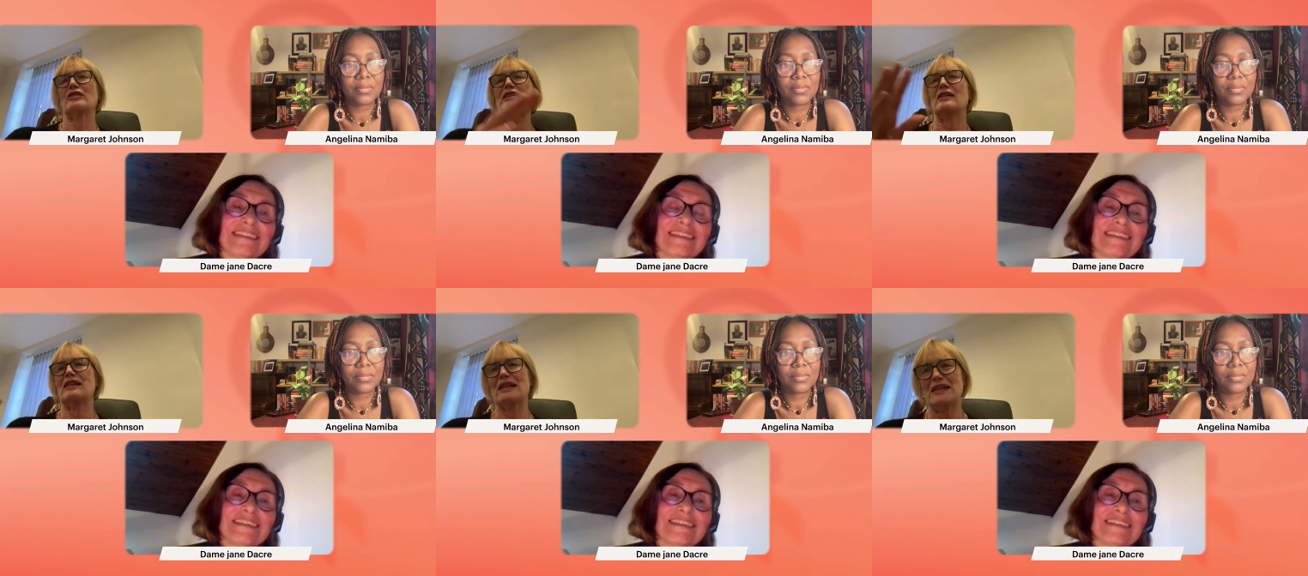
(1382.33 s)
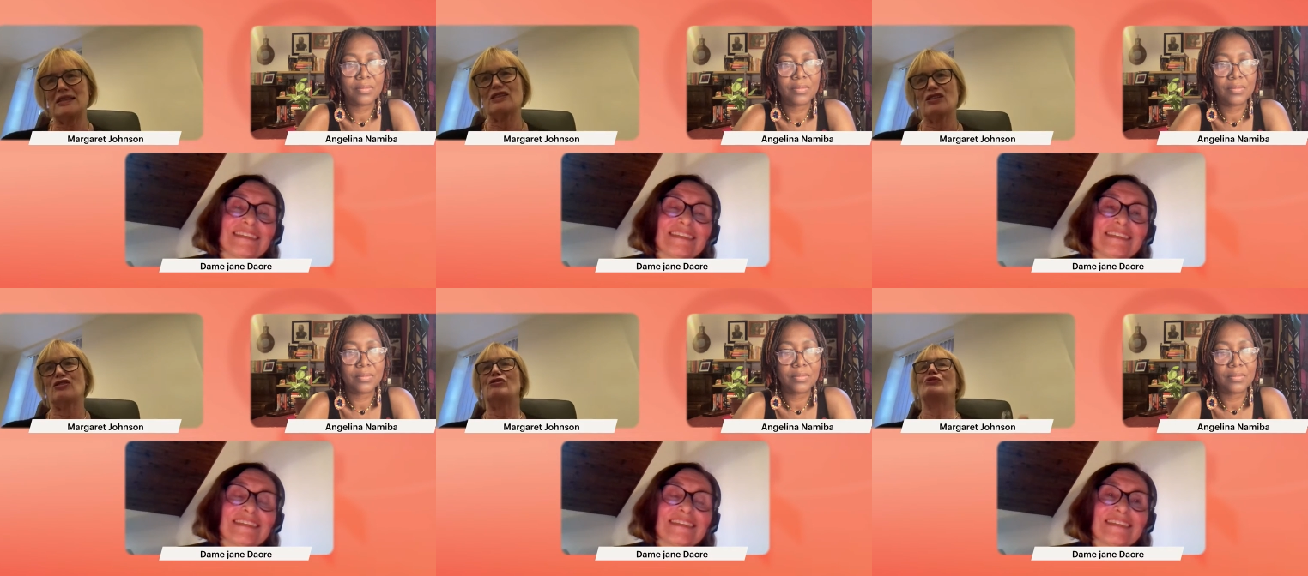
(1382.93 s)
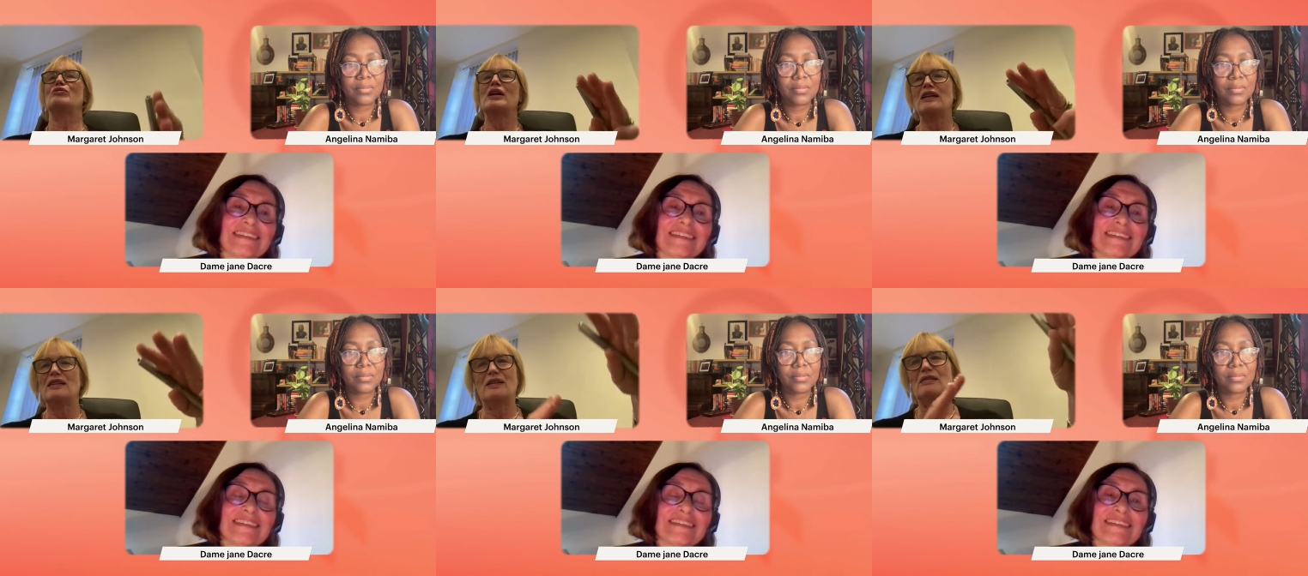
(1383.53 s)
Speaker 1: doctor into
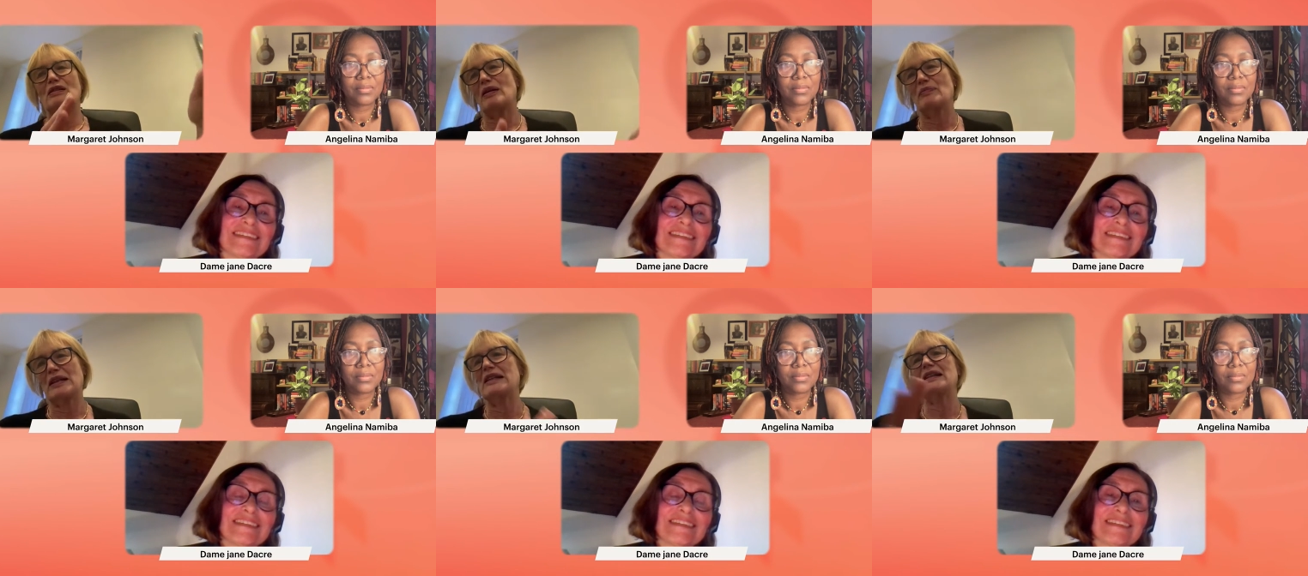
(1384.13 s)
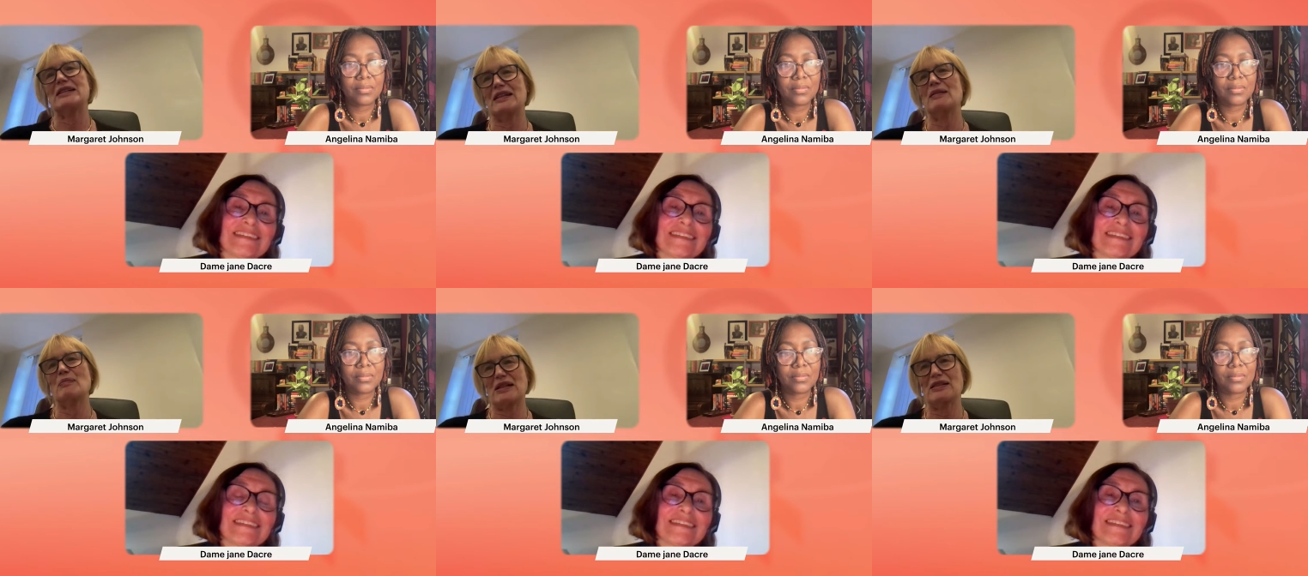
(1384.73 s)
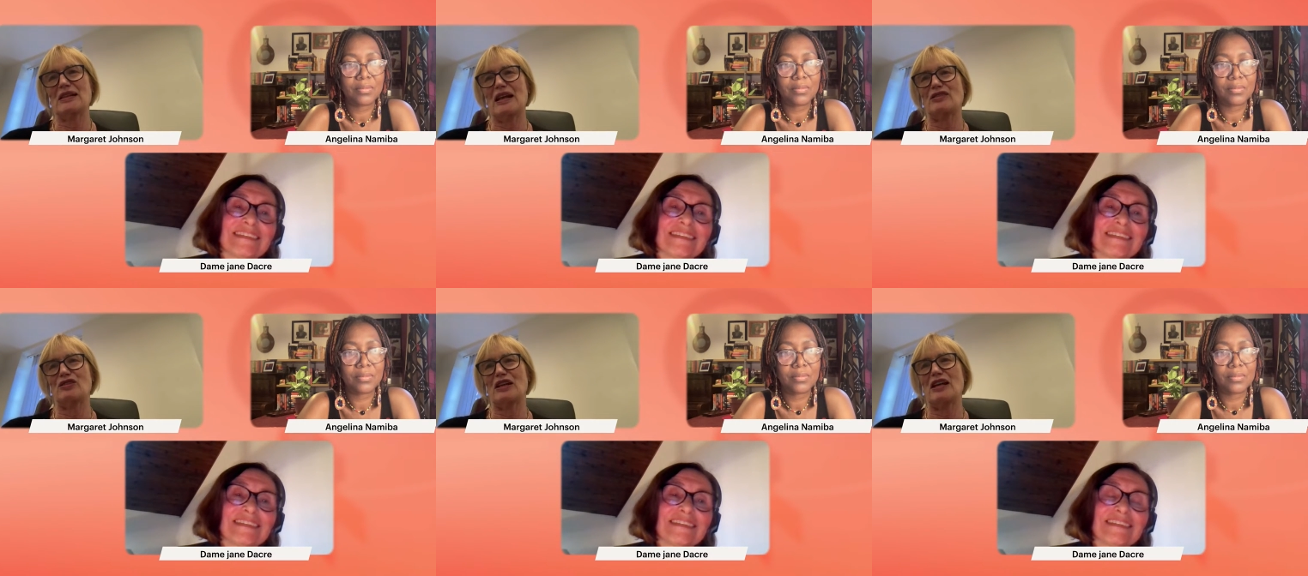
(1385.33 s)
leading in medical
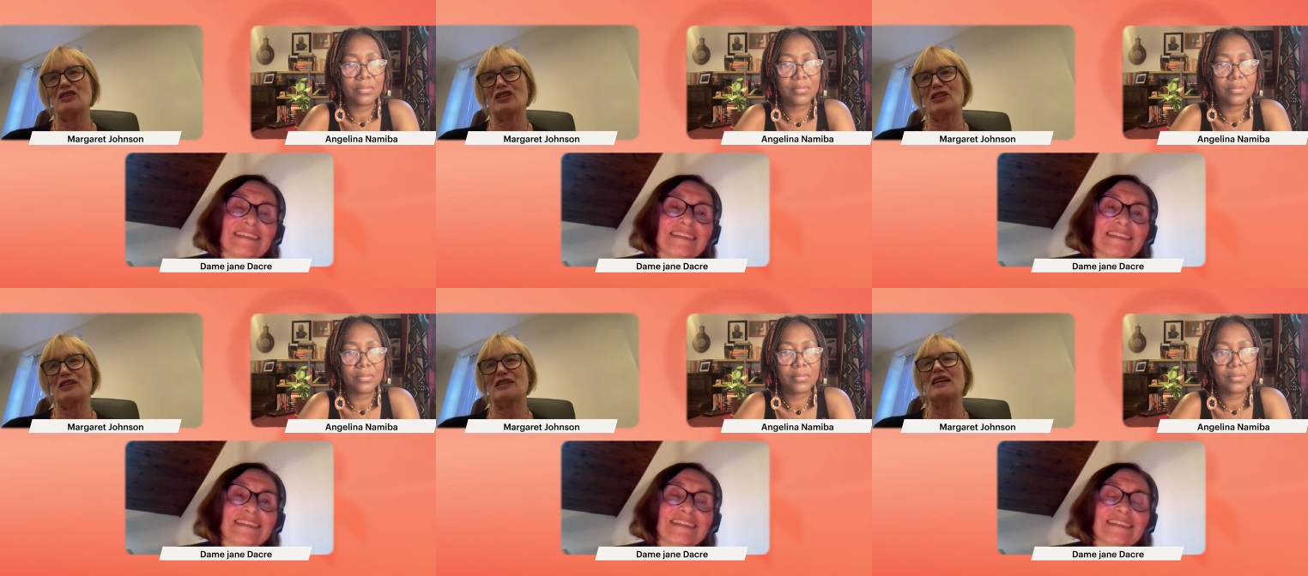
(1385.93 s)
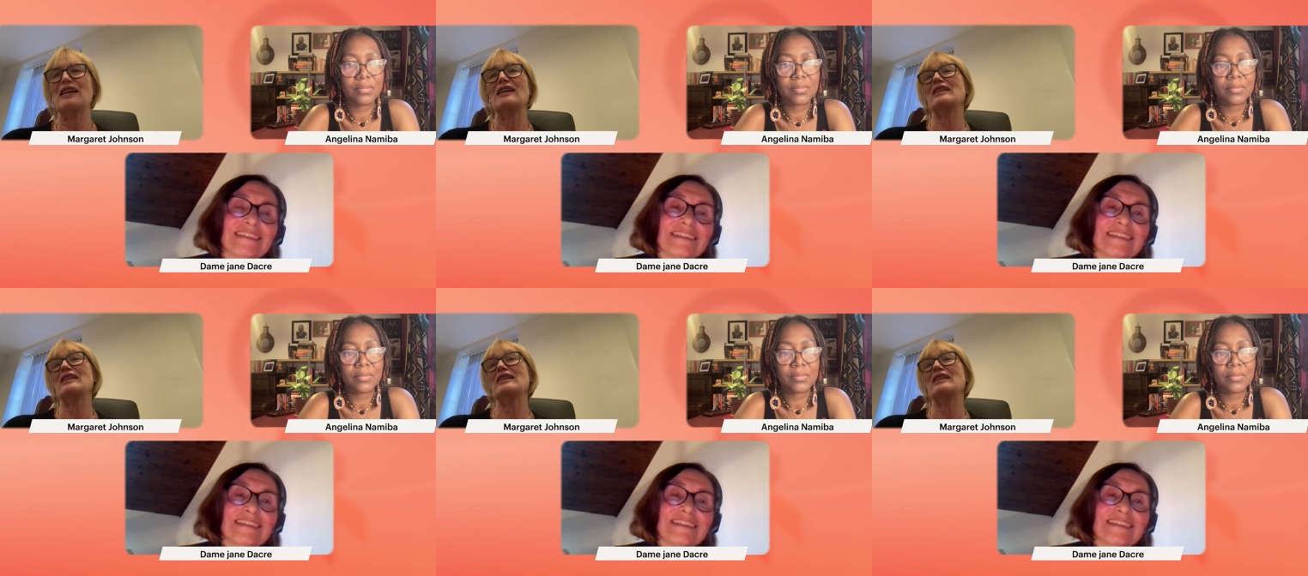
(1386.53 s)
education,